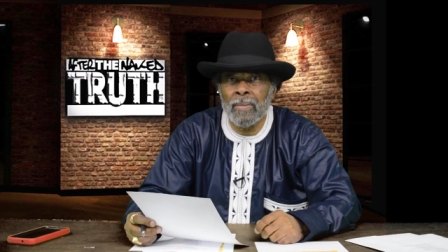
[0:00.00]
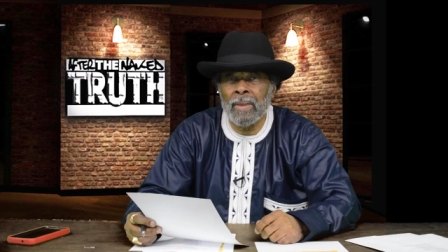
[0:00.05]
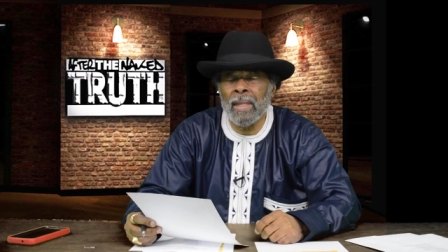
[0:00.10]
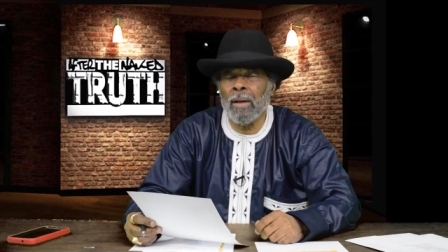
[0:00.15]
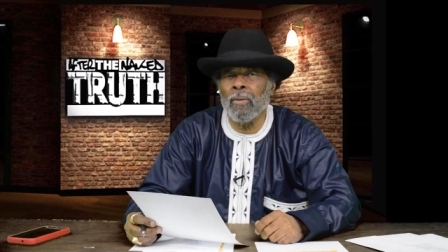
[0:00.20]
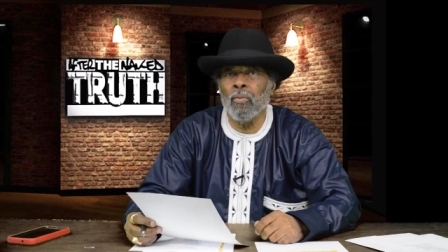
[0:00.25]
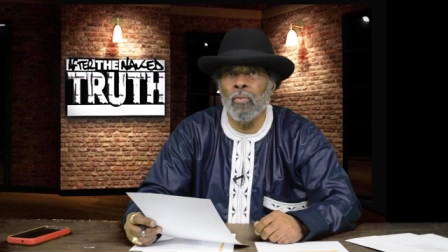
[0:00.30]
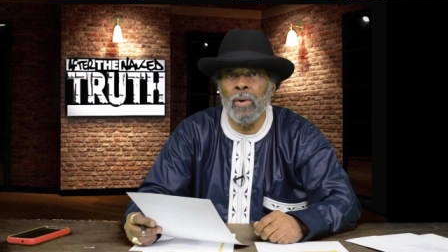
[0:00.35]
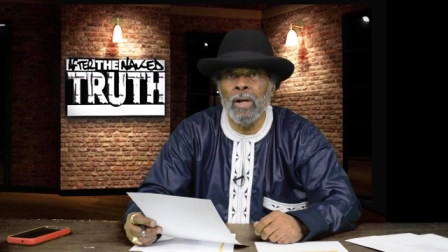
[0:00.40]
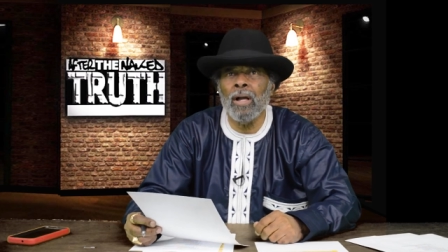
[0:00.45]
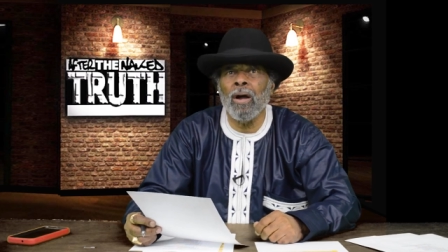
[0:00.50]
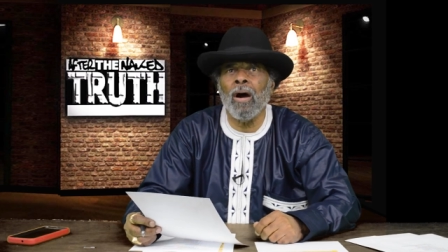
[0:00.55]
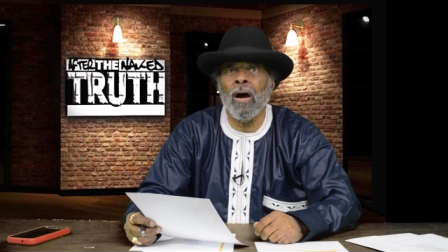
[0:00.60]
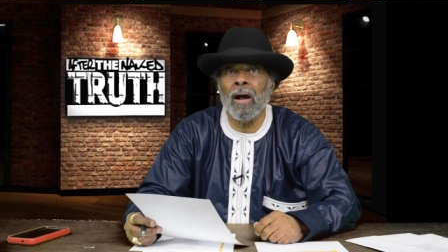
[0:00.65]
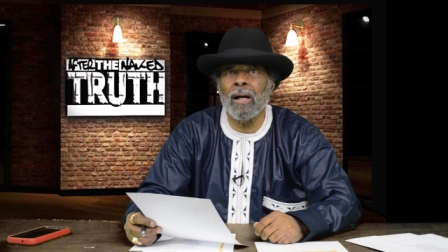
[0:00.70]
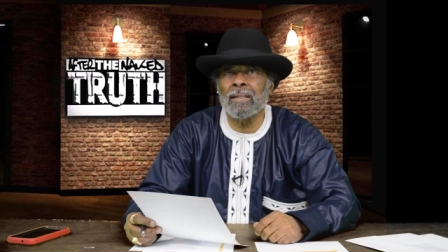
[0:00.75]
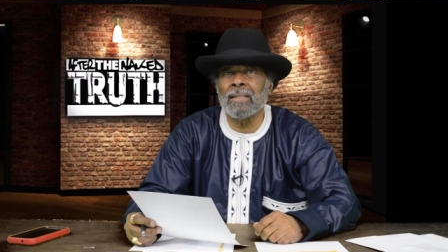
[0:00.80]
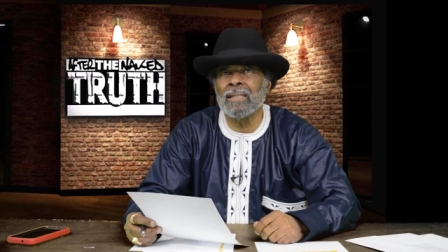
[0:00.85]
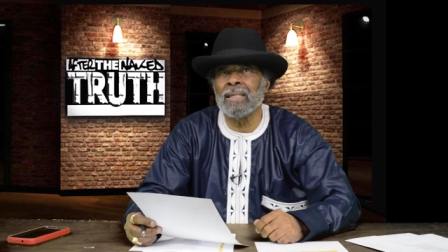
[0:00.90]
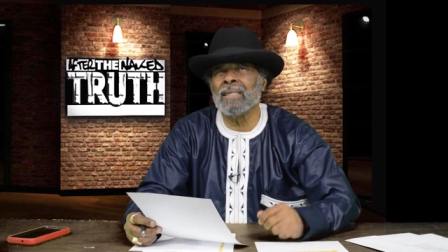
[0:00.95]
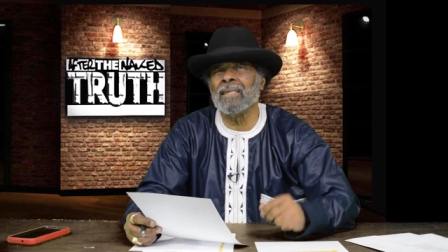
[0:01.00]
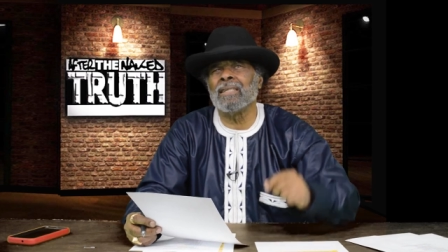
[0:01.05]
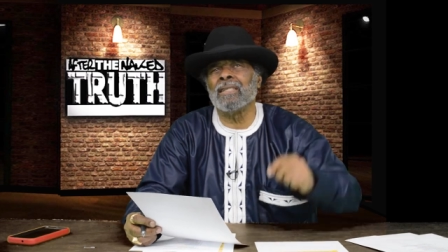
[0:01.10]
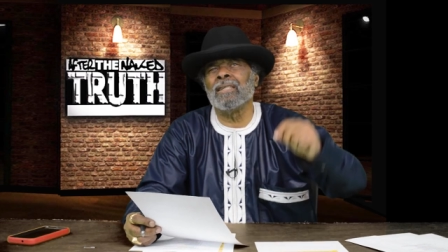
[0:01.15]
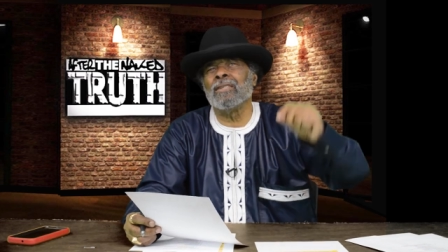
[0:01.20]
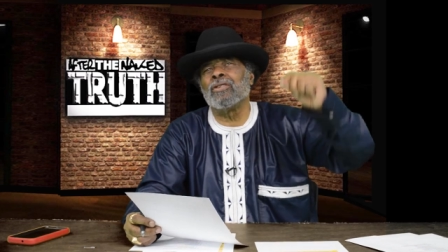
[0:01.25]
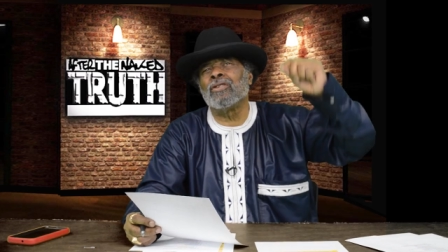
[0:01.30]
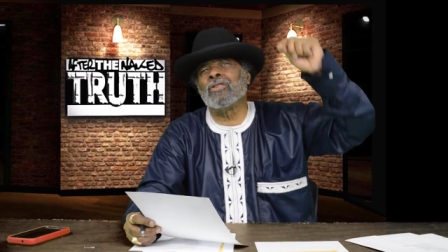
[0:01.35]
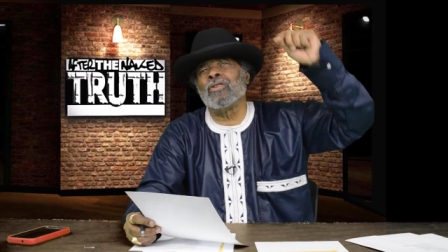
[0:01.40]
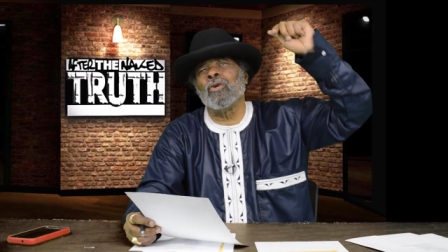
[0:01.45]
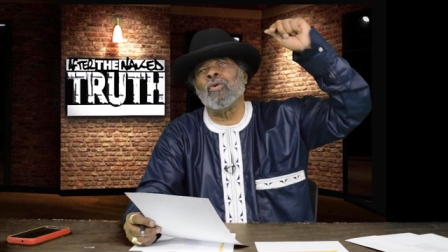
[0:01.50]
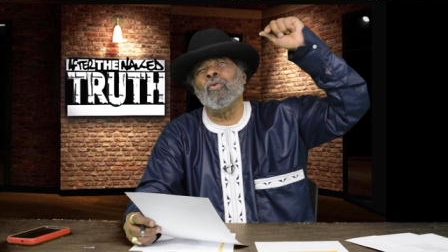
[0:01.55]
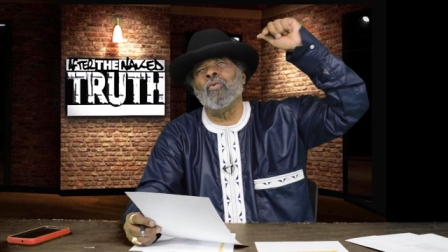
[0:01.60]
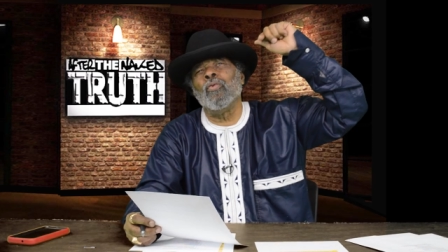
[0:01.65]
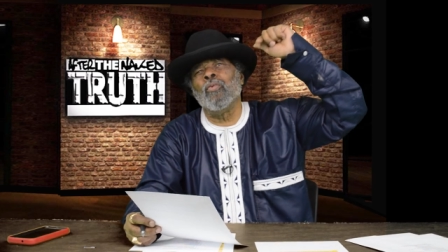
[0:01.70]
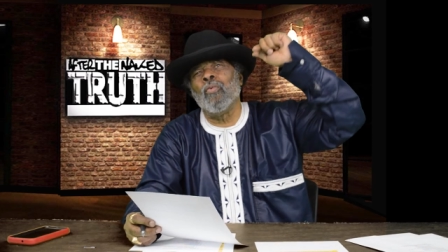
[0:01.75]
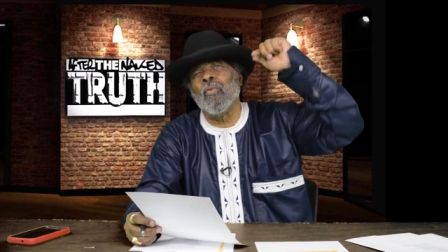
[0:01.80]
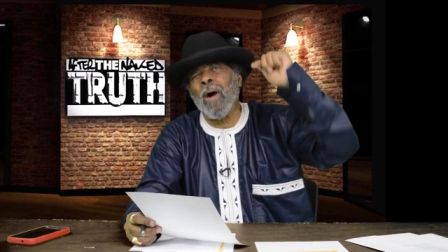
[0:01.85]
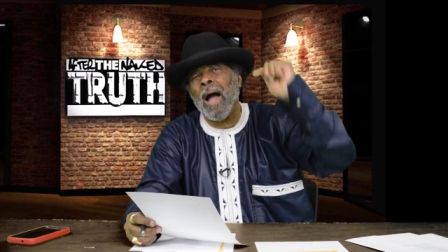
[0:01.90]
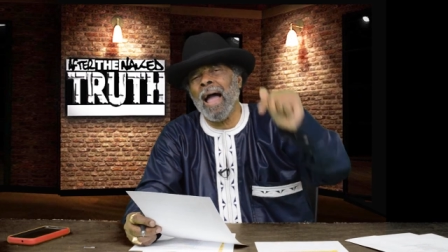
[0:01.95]
that we are citizens. So
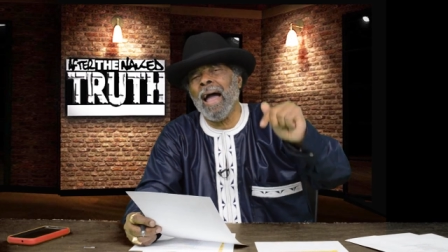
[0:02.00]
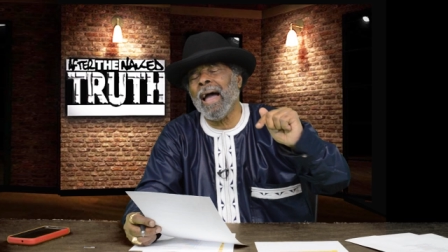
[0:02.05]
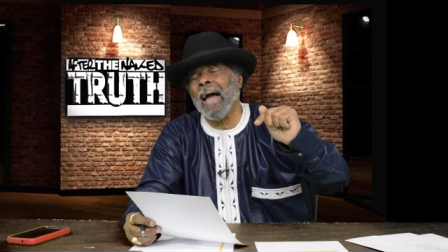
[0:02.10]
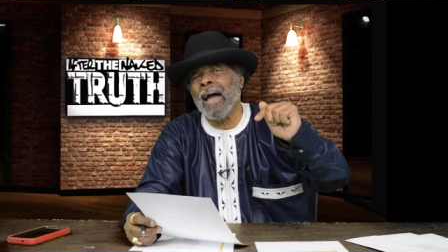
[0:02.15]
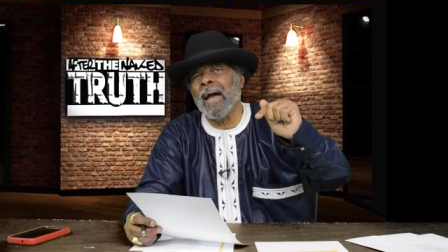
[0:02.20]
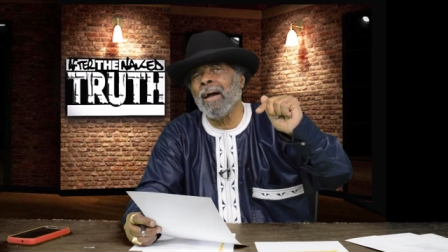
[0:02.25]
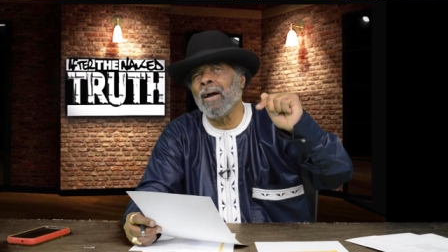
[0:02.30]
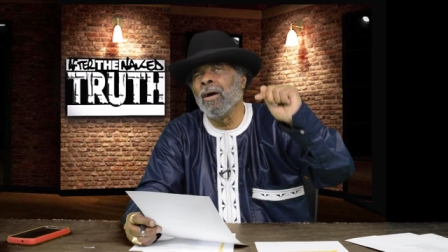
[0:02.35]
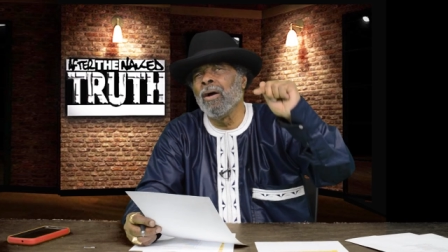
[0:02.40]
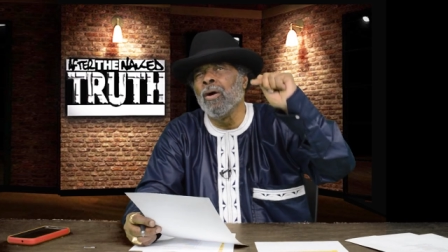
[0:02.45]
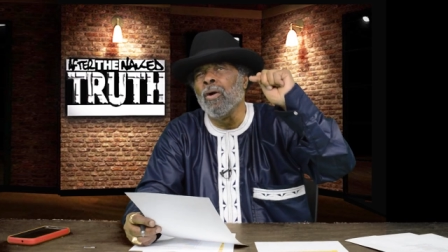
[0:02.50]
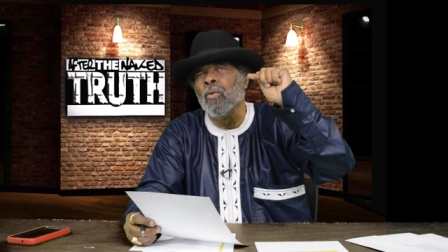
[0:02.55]
why